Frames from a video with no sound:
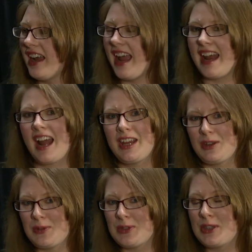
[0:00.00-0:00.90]
and i
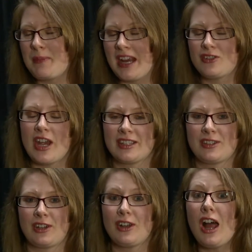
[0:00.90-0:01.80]
used the
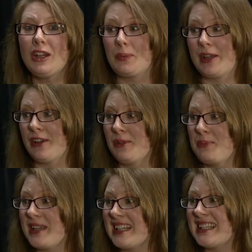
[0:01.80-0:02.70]
manchester color wheel
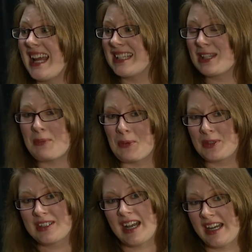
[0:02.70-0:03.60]
because that's the most
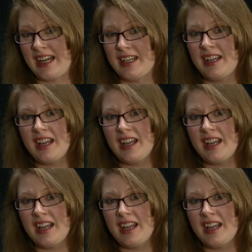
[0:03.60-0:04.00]
studied